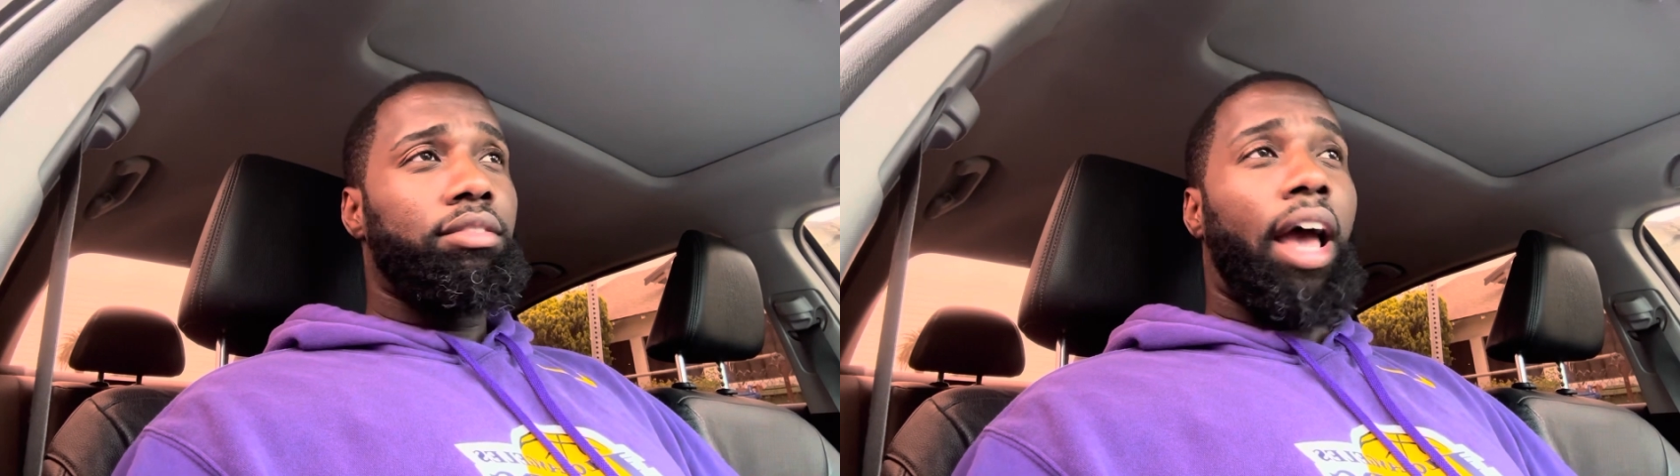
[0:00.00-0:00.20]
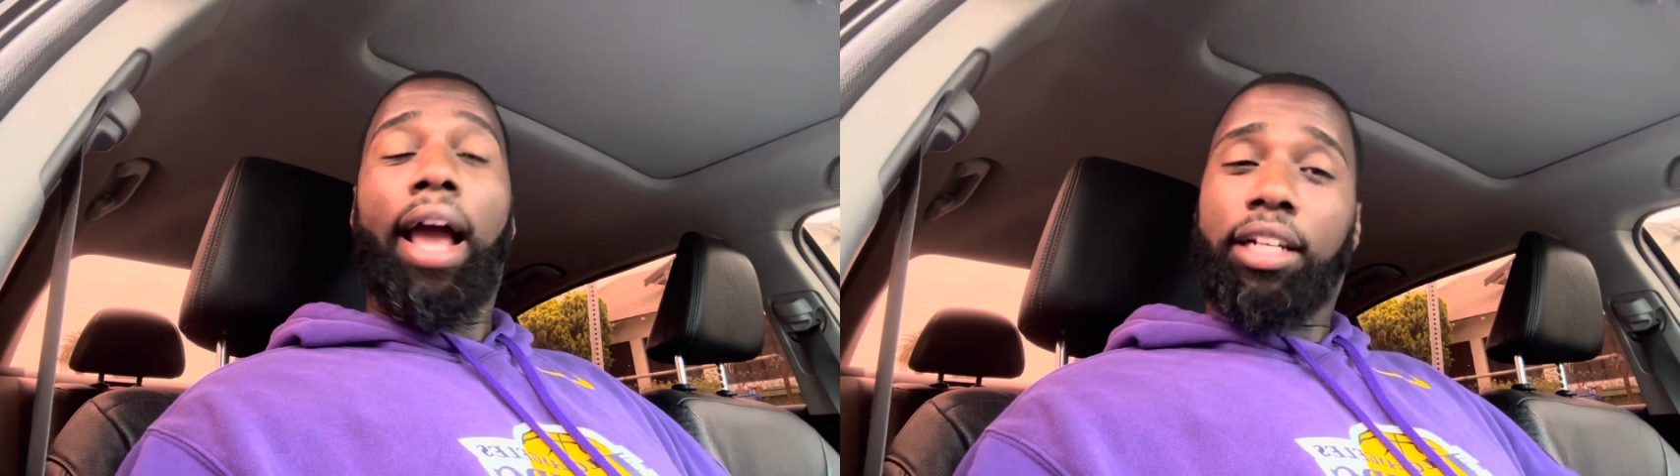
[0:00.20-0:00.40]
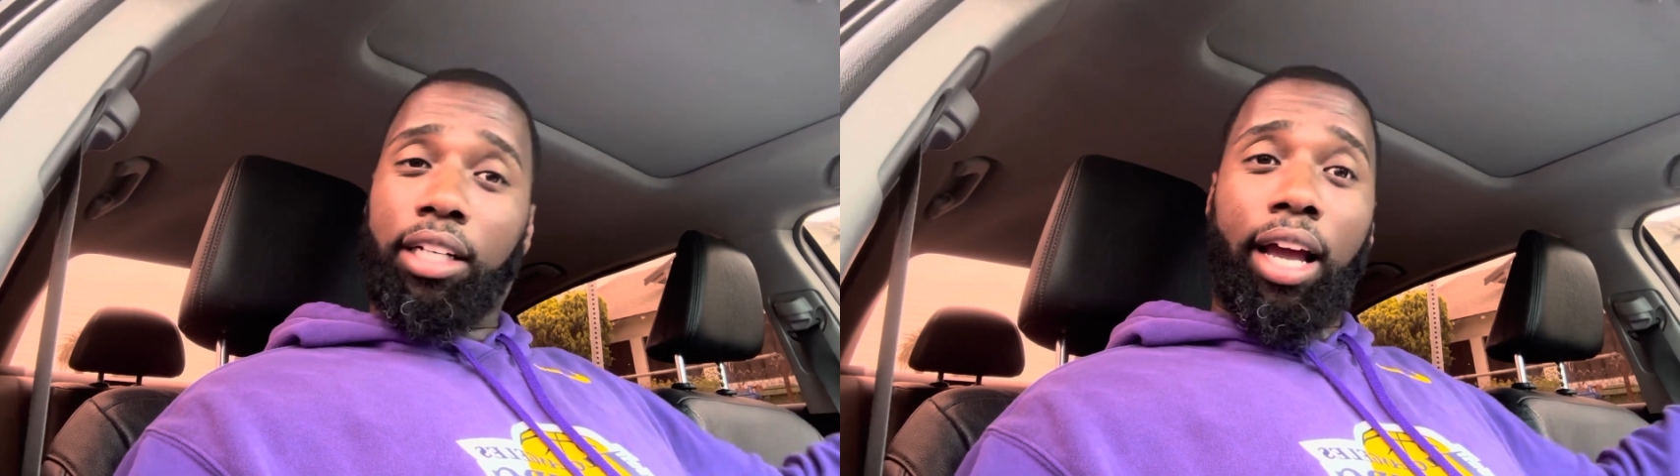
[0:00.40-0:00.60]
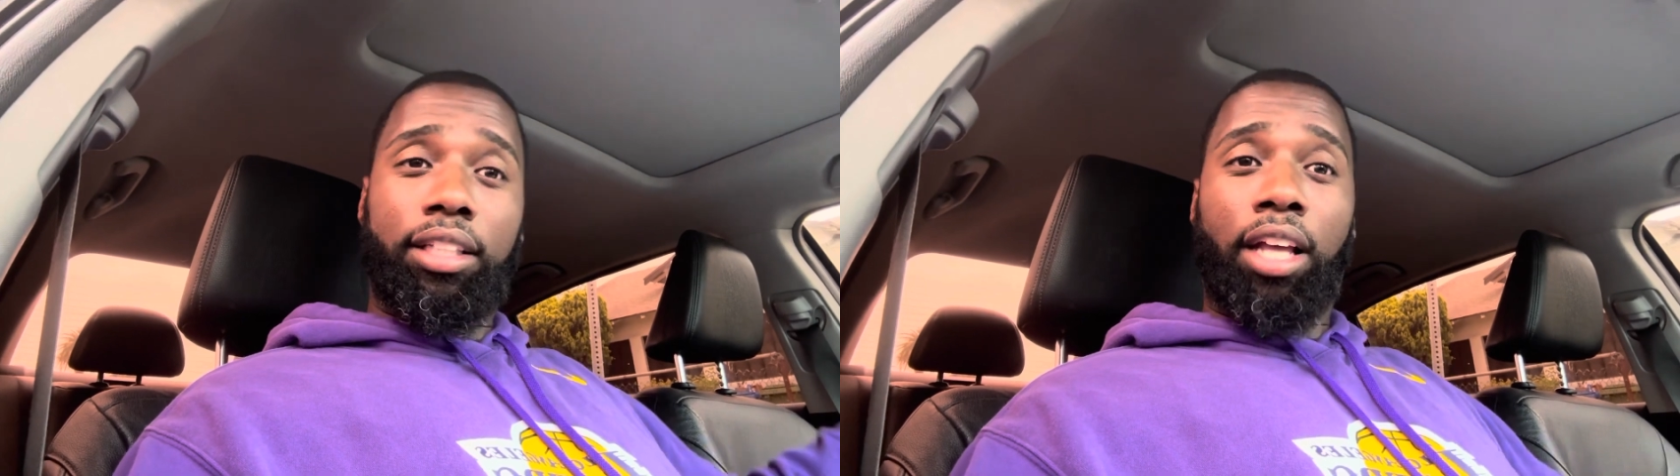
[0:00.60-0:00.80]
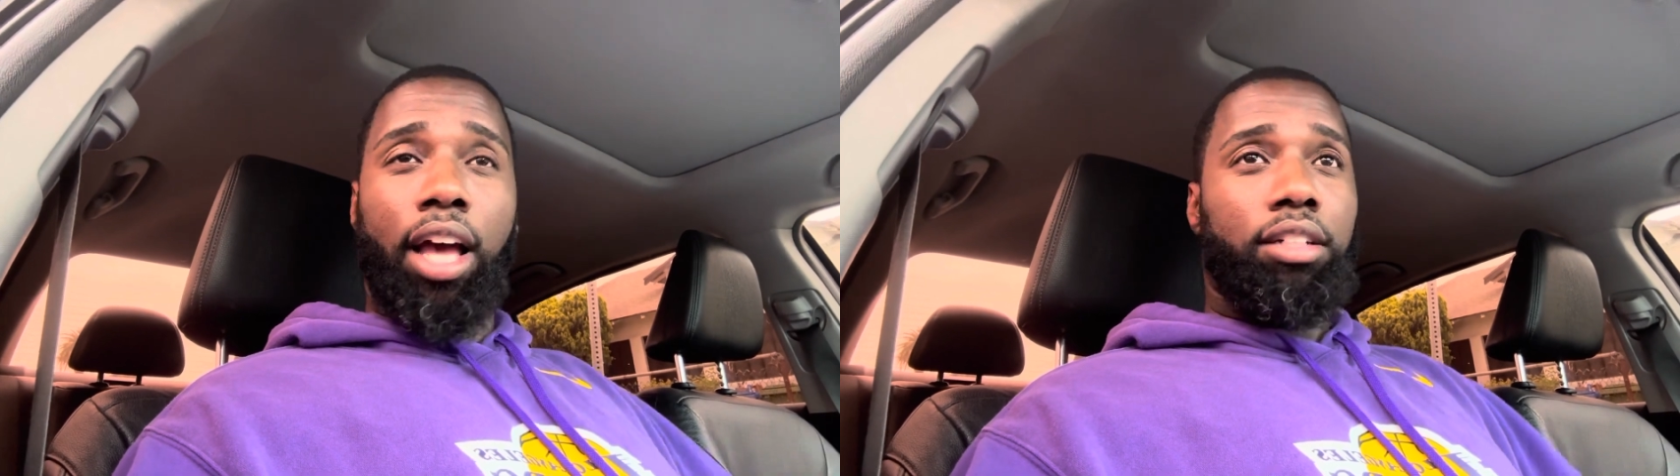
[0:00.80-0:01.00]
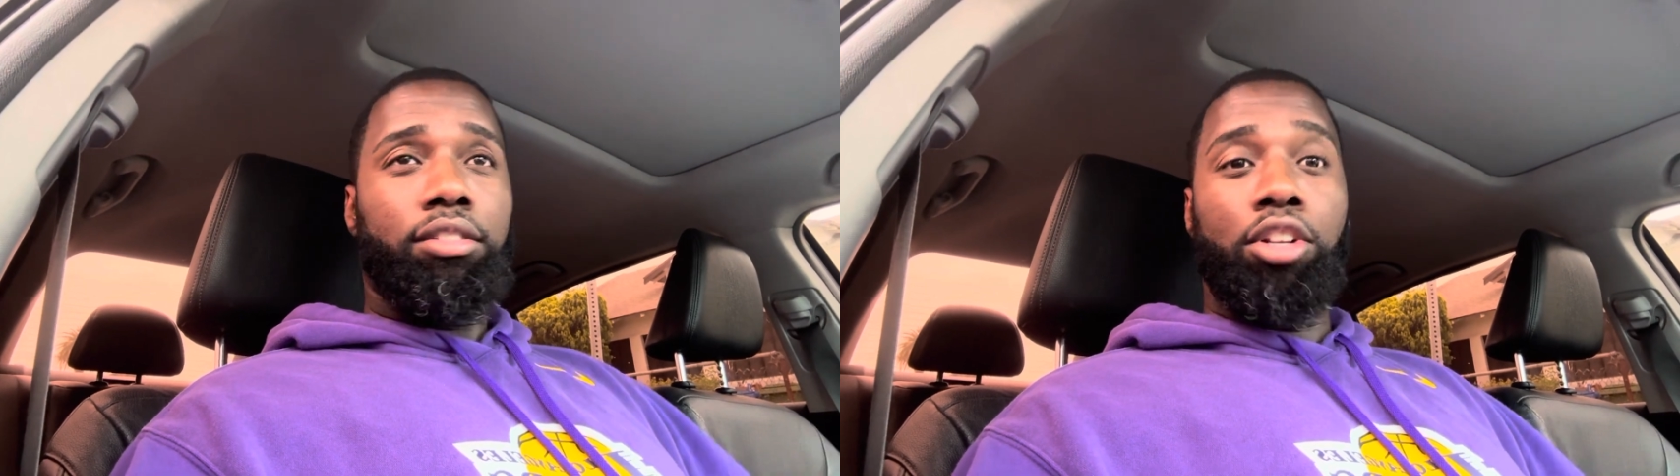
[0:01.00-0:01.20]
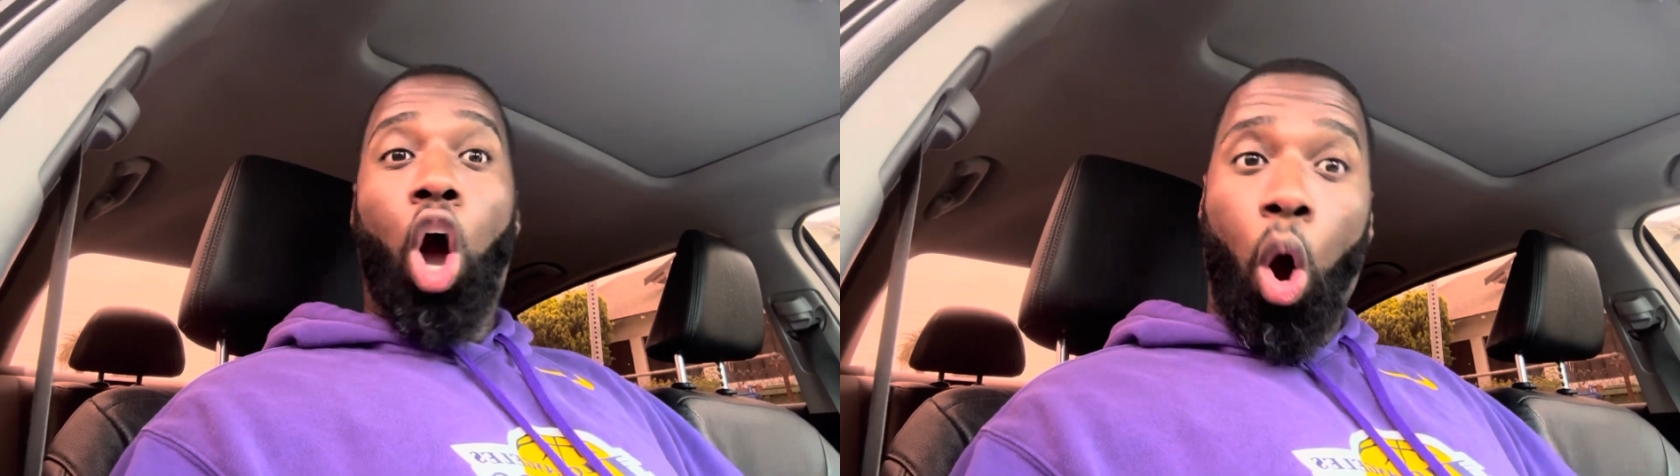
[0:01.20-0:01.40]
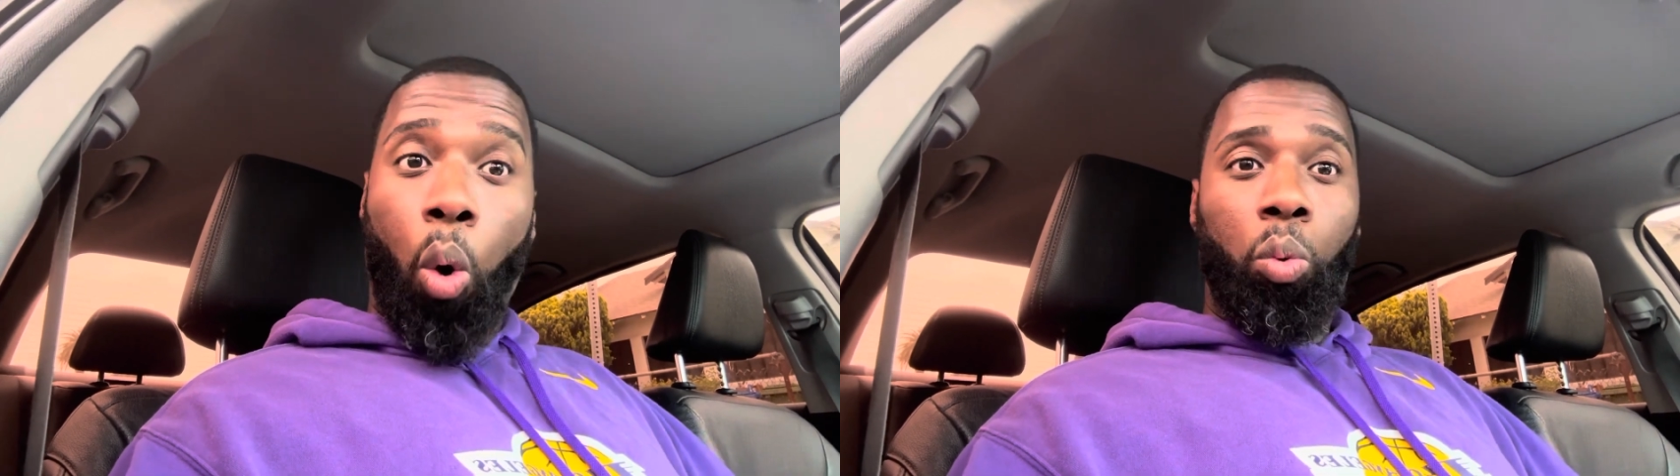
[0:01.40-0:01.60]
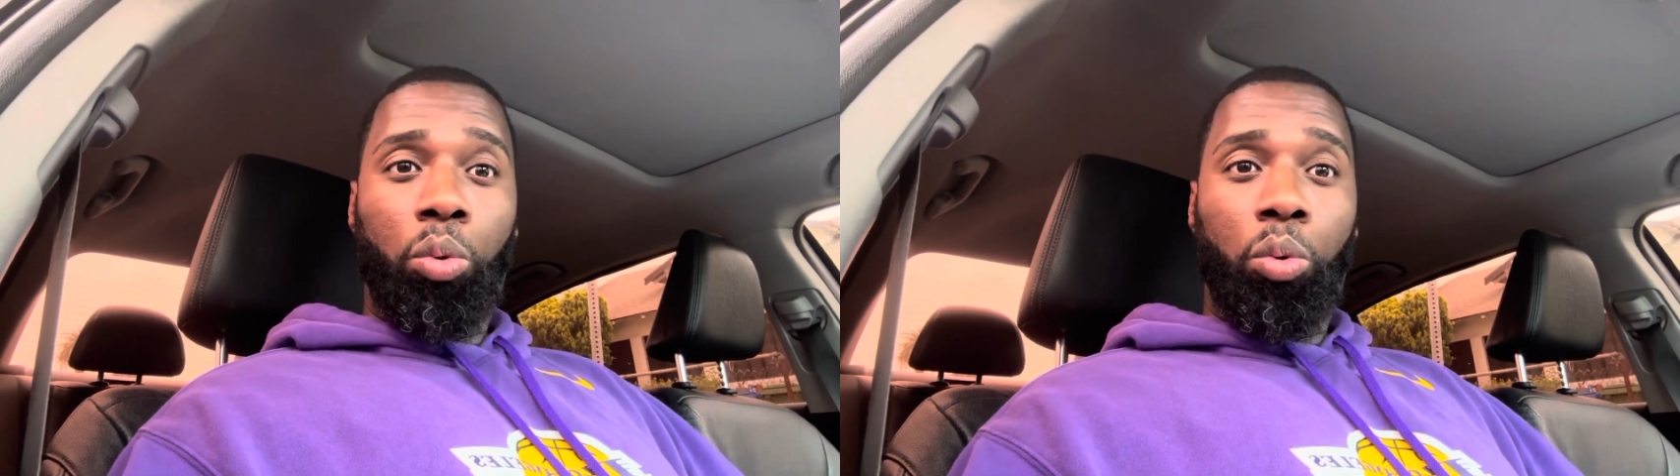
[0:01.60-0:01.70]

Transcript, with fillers: Acting like that? No.